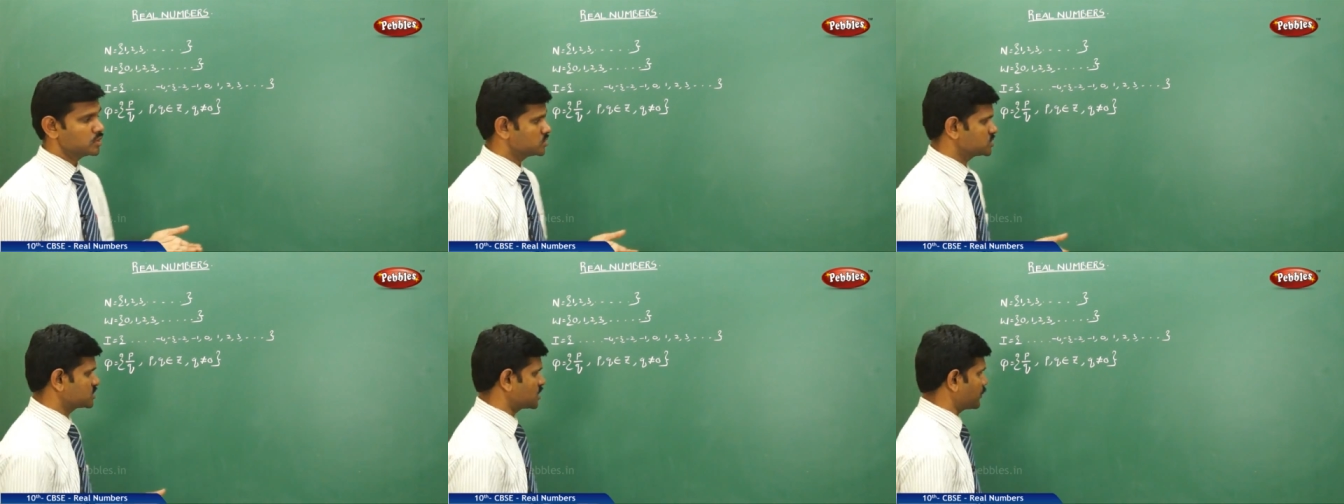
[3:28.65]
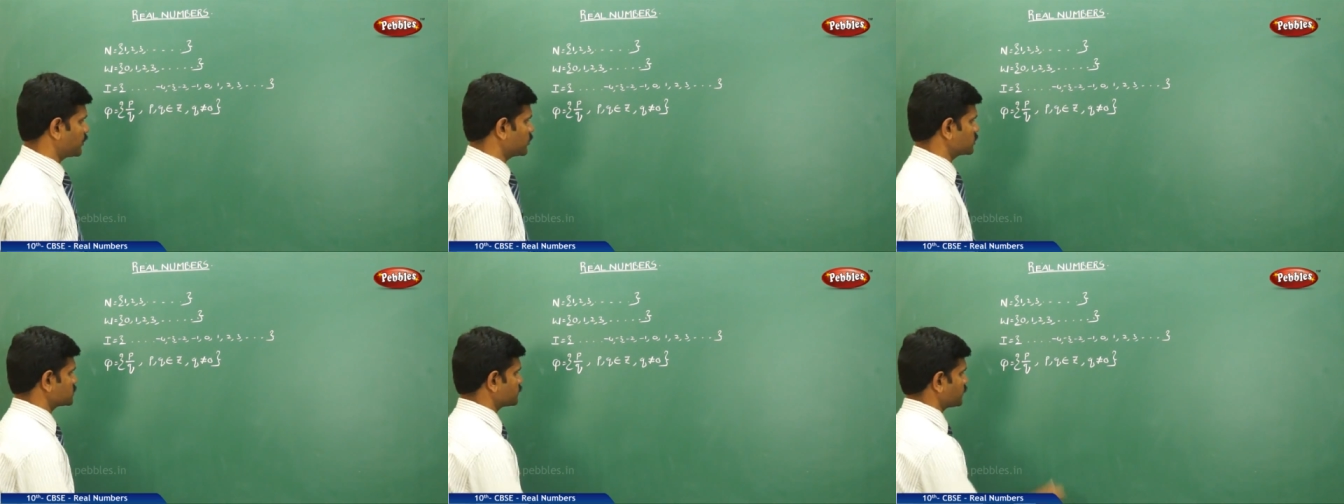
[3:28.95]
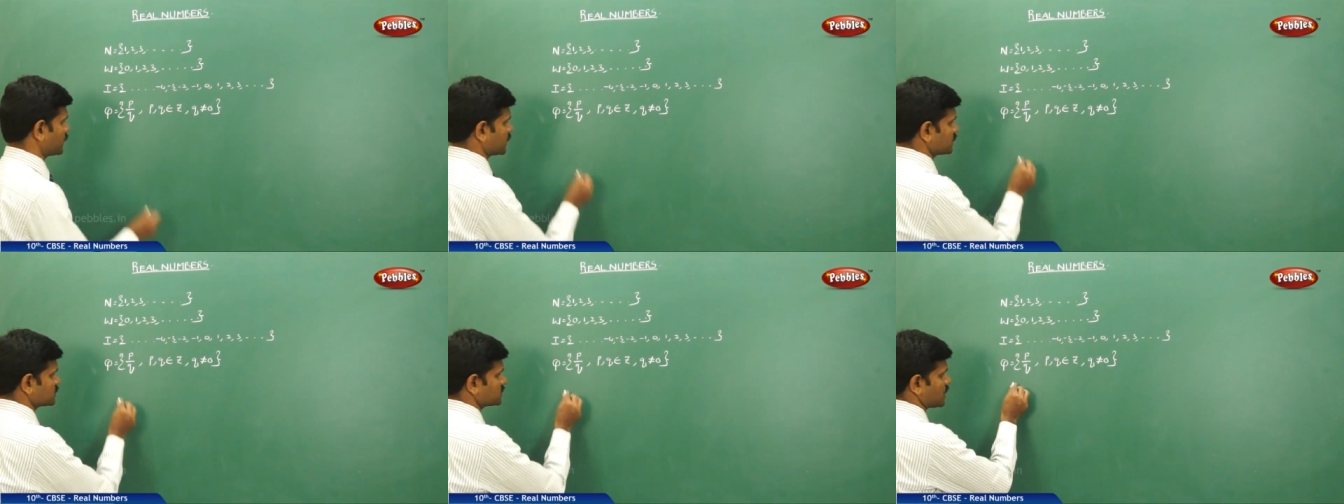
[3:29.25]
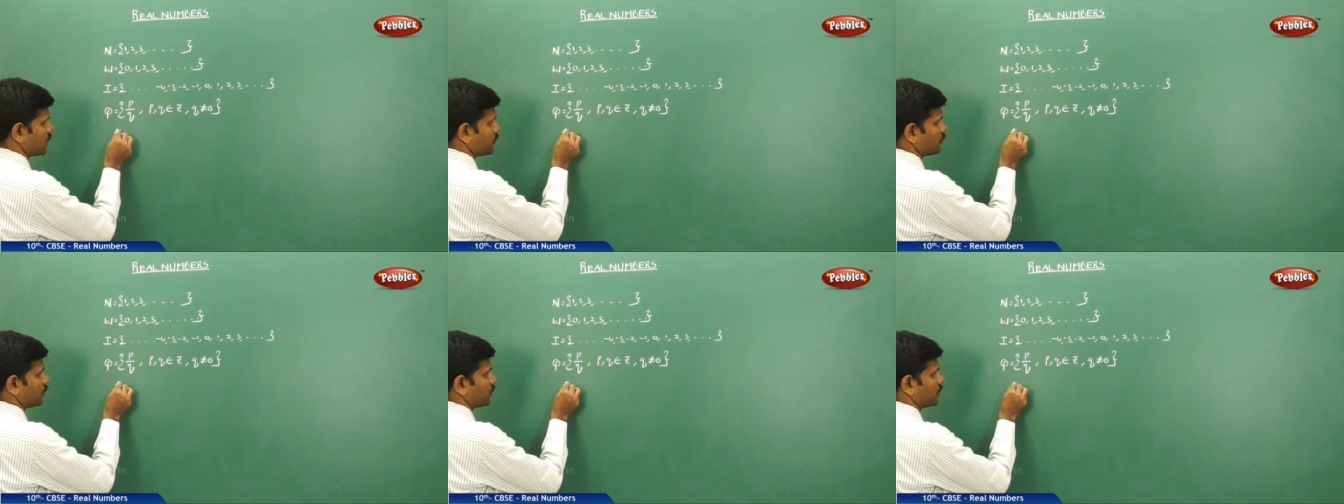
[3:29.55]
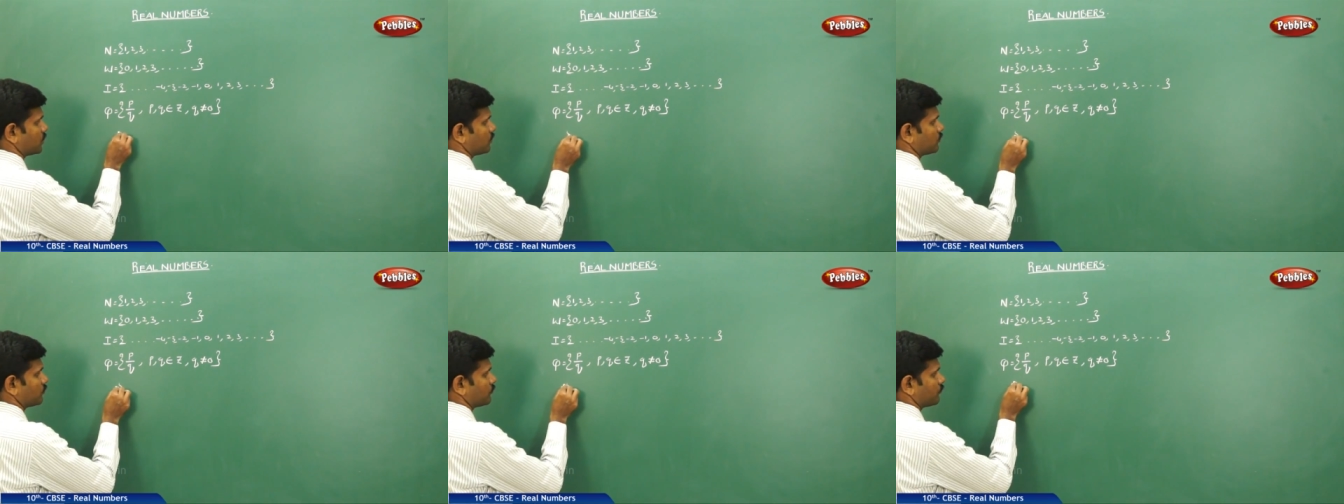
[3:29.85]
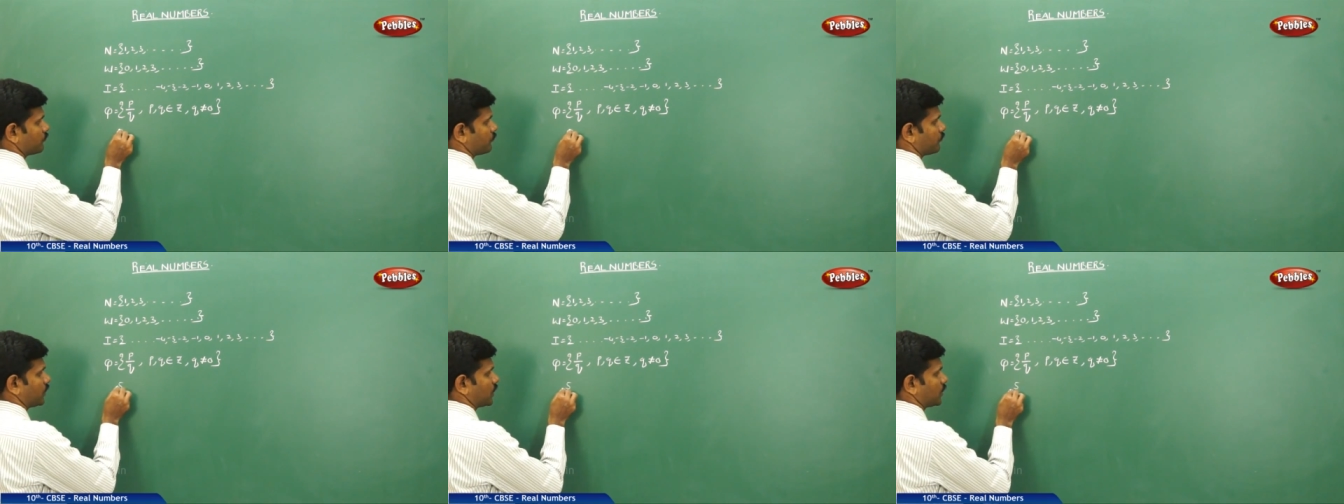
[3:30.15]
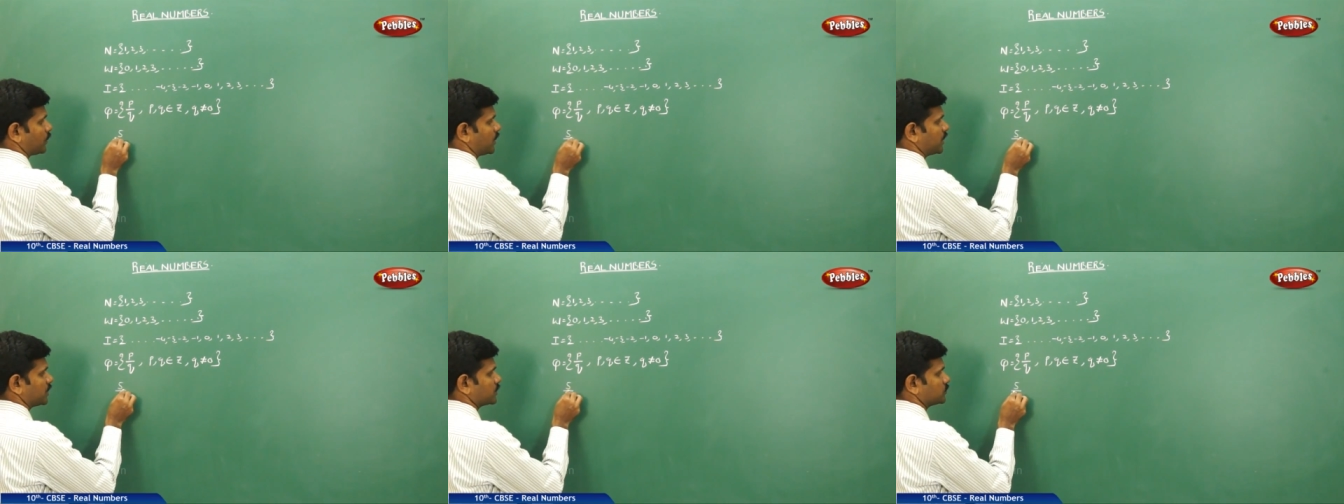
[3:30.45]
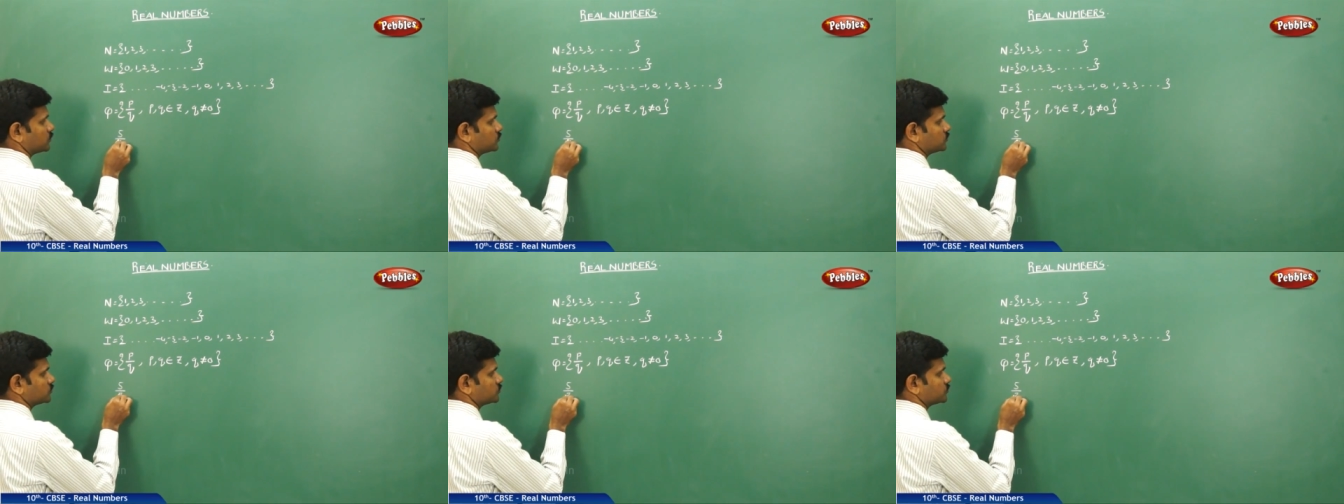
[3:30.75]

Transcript: Suppose for example 5 by 2.